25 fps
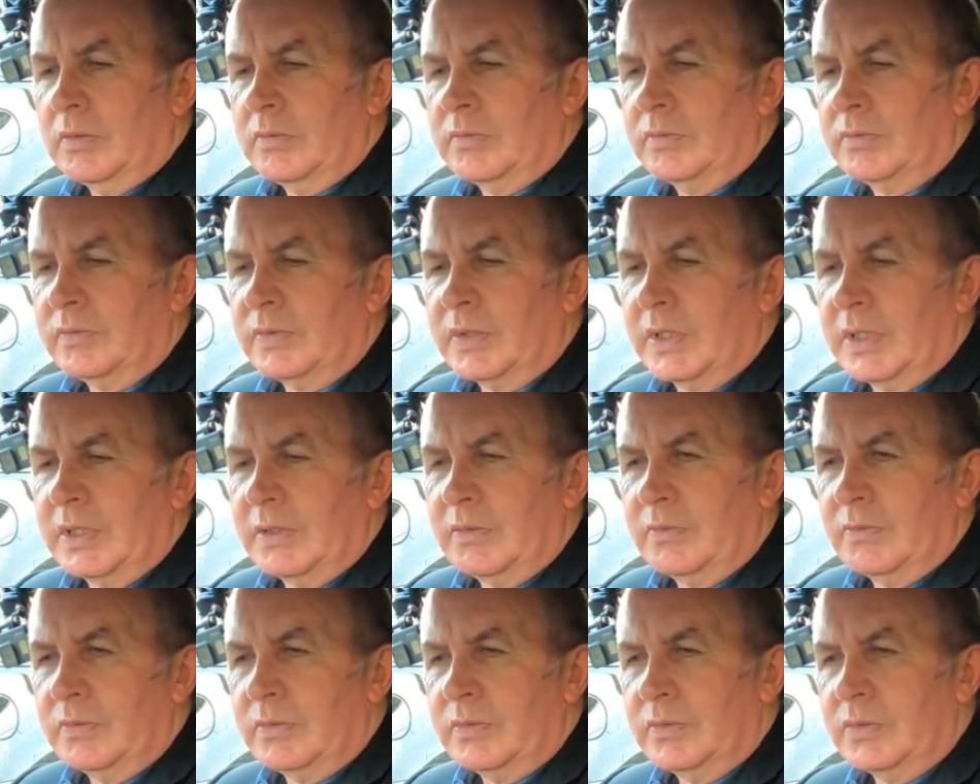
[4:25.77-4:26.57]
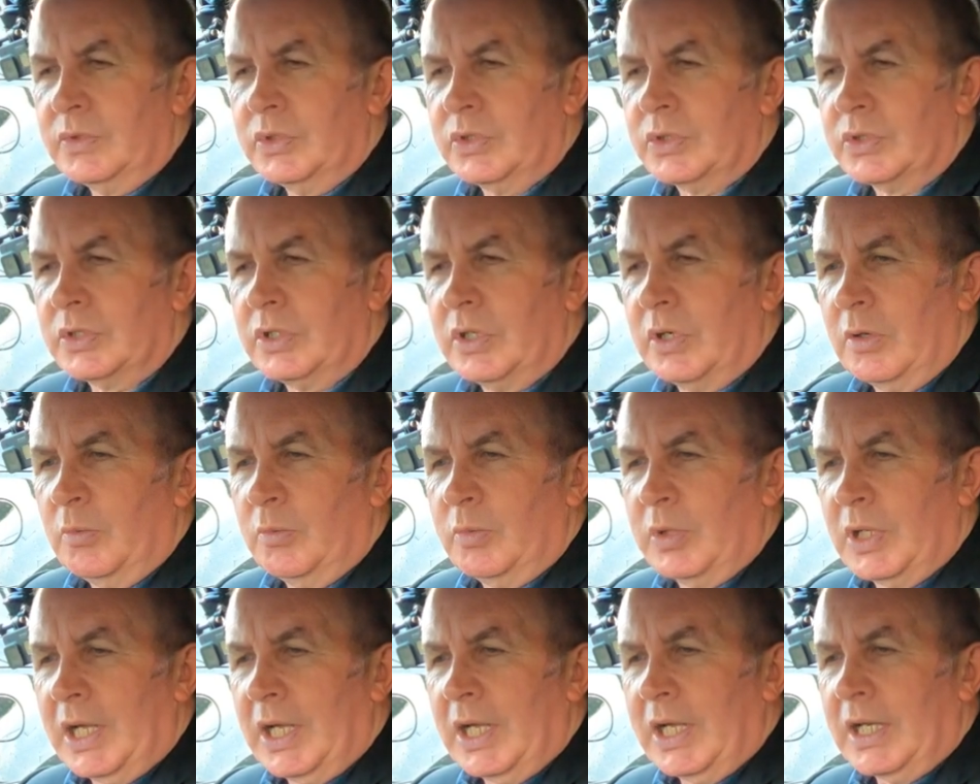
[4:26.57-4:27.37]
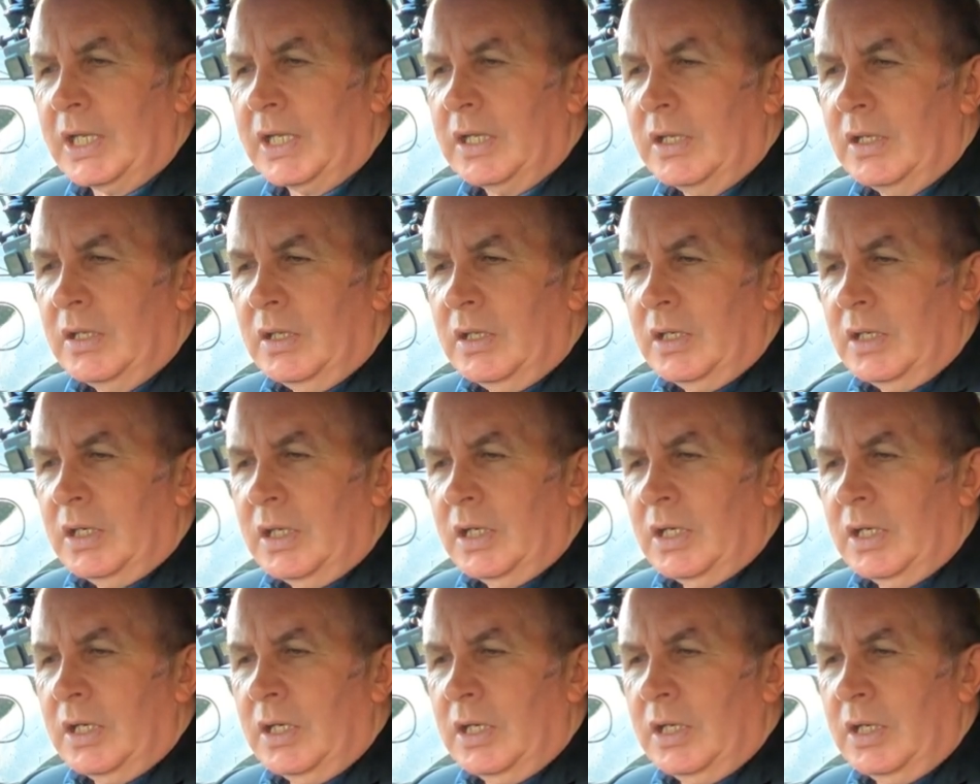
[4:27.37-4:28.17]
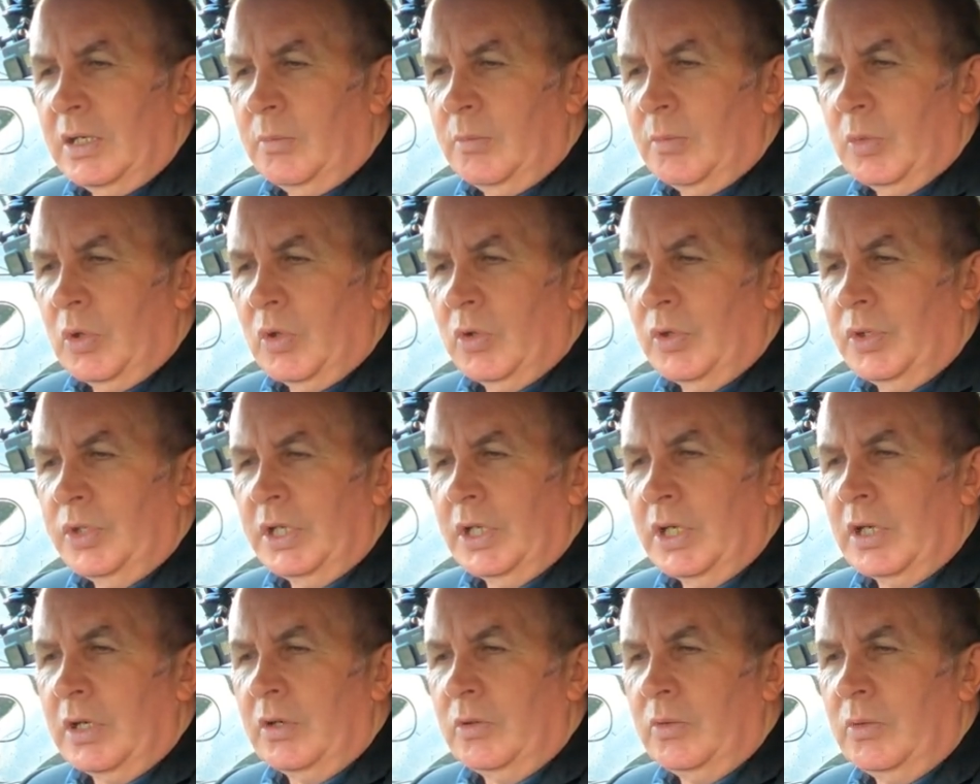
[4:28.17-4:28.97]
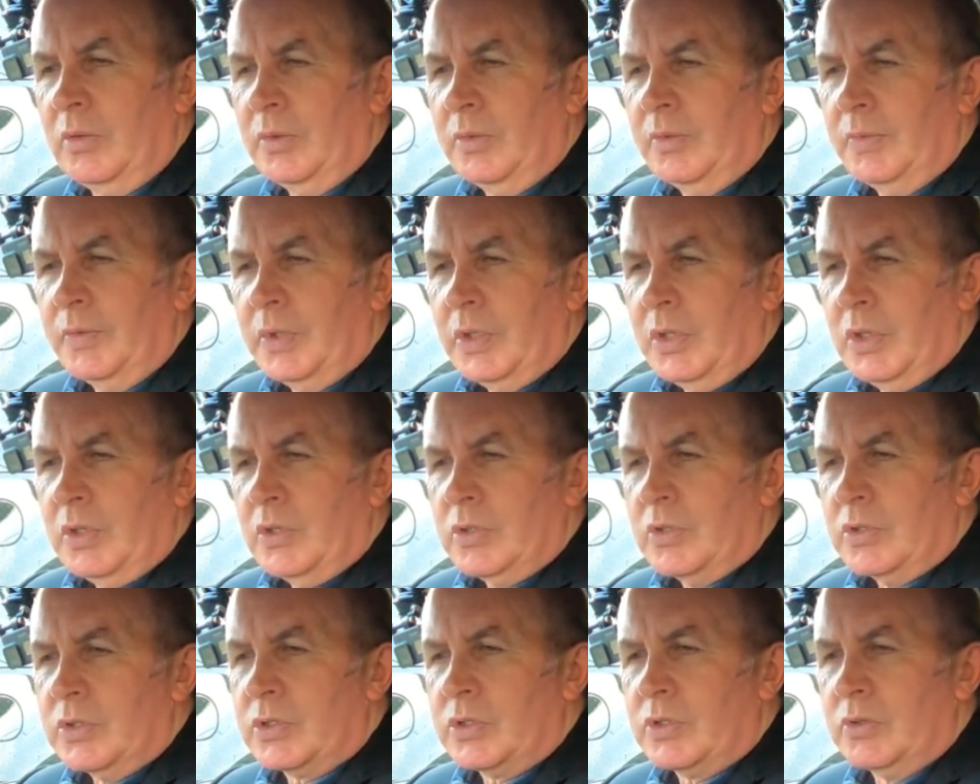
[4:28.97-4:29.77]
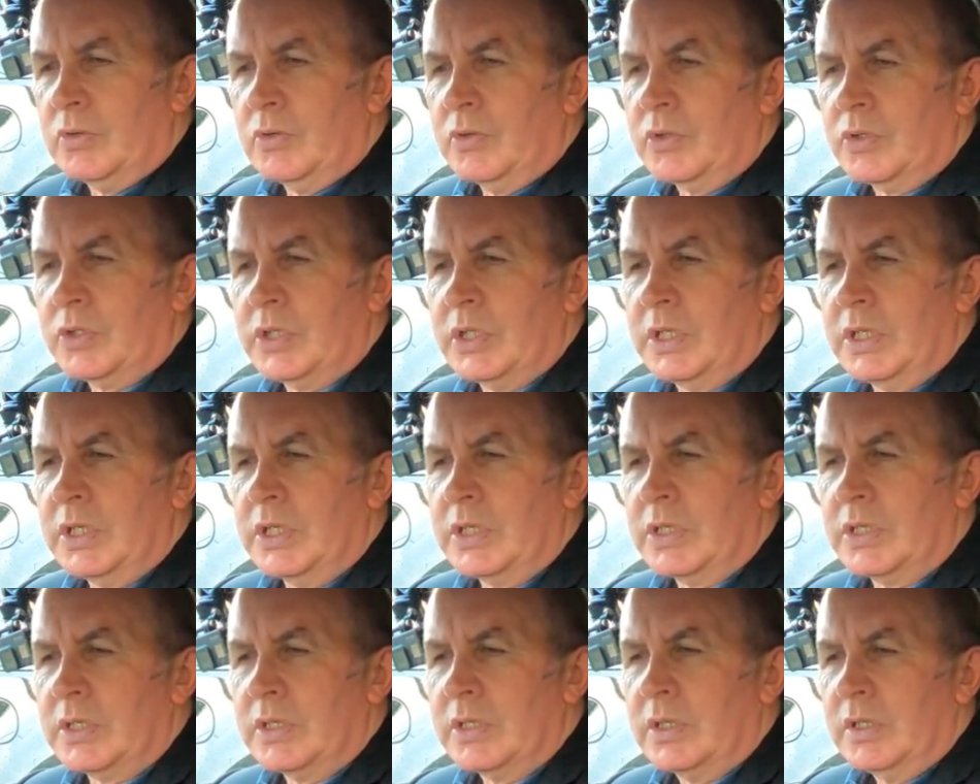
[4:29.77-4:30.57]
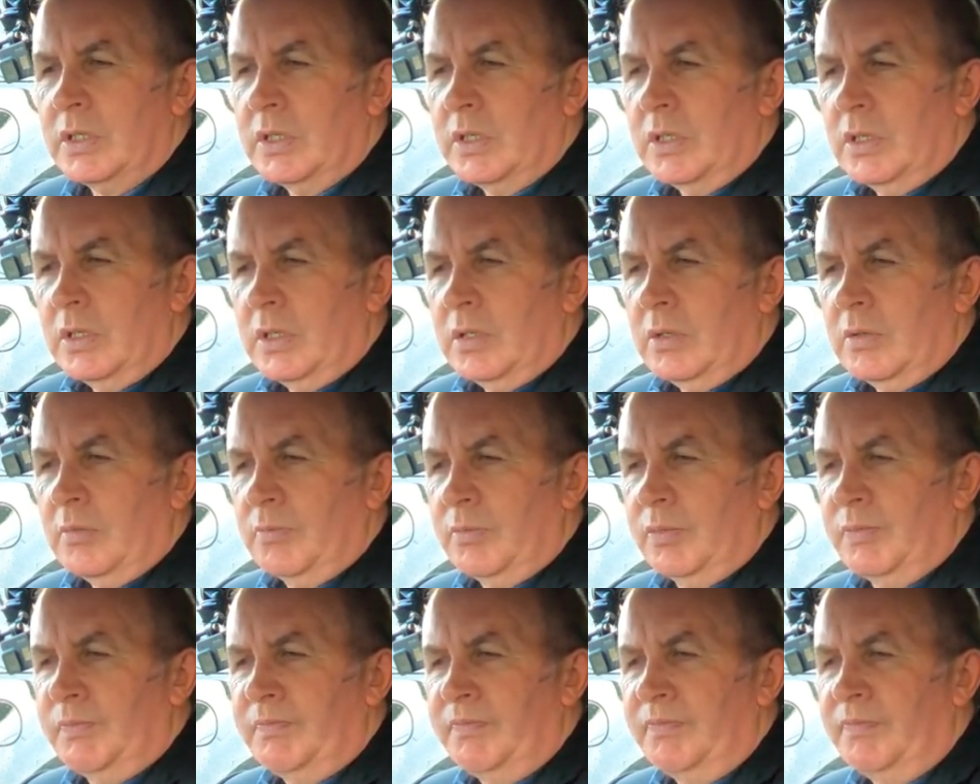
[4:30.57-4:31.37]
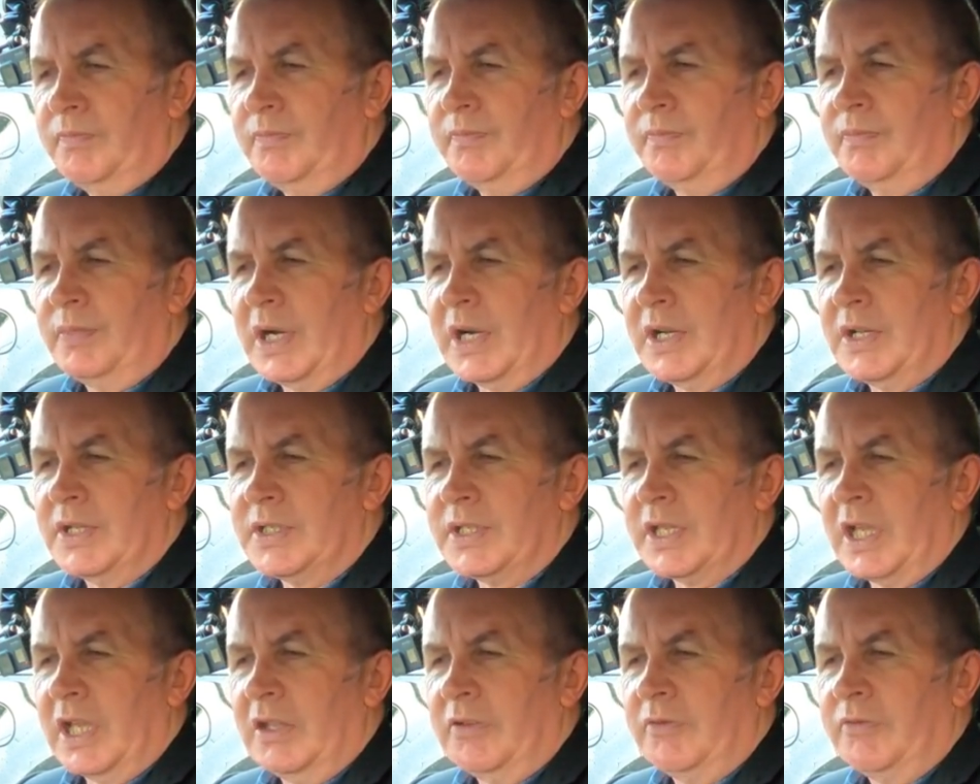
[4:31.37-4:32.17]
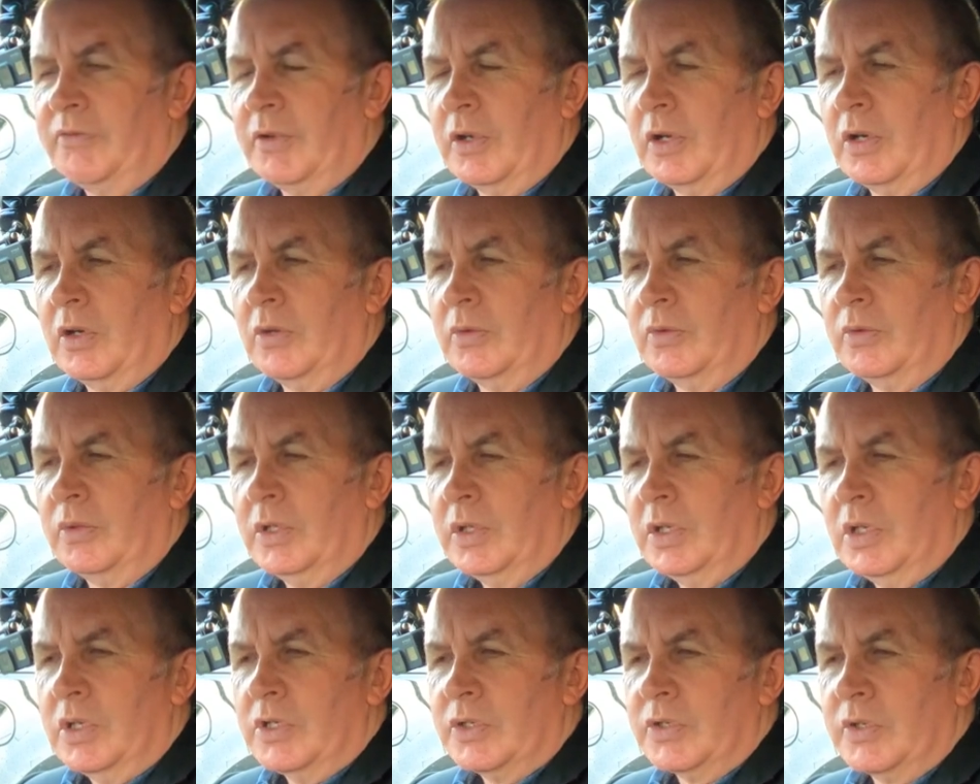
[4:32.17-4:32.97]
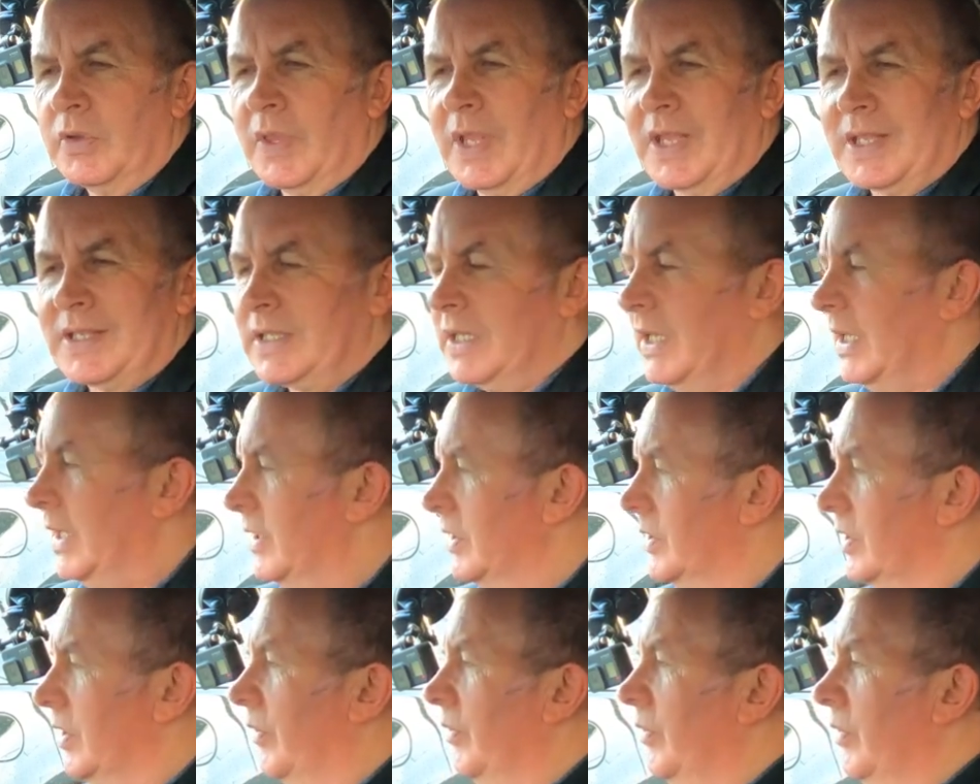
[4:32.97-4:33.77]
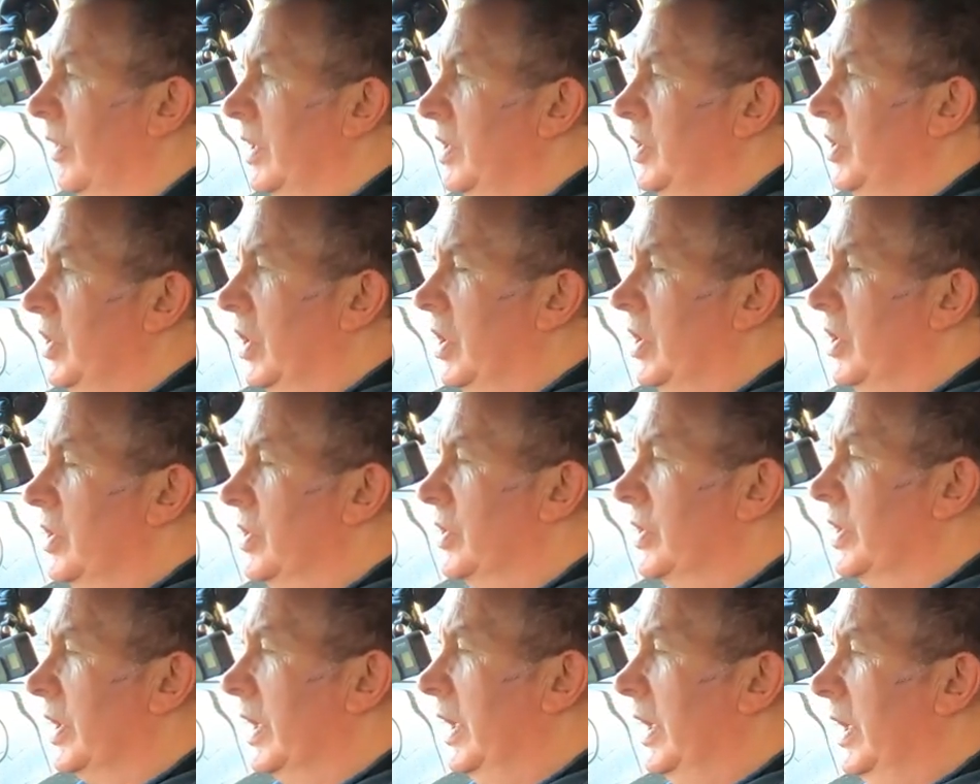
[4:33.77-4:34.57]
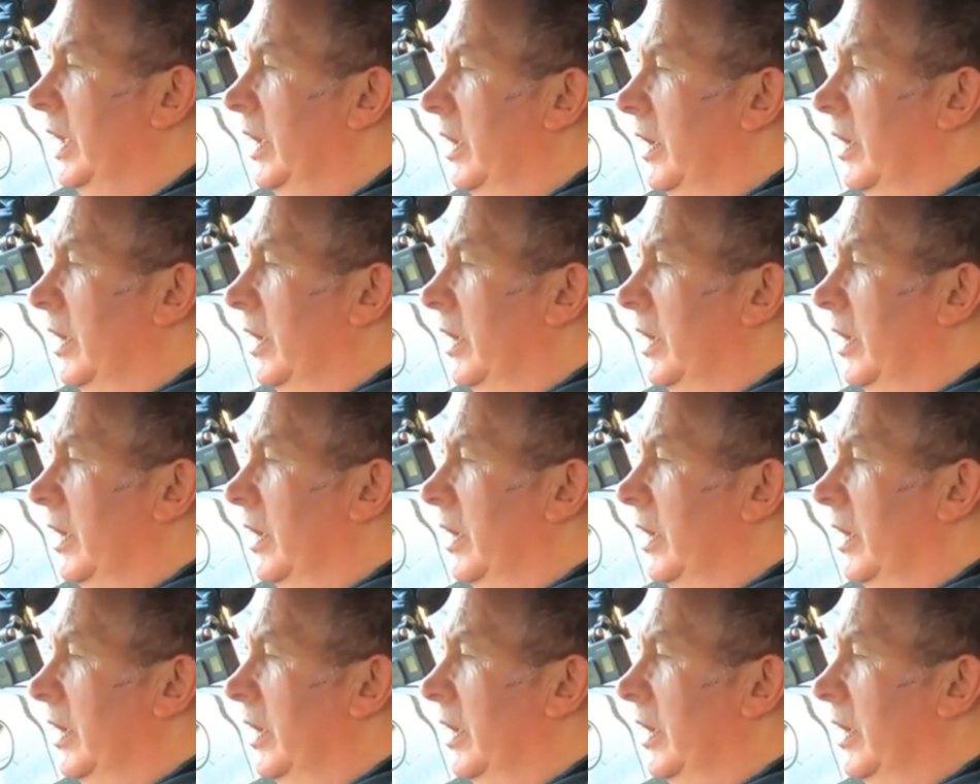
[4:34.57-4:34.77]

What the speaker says: Right, we'll just go back. Audio, sources, Barry's iPhone. So that's it. So as you can see,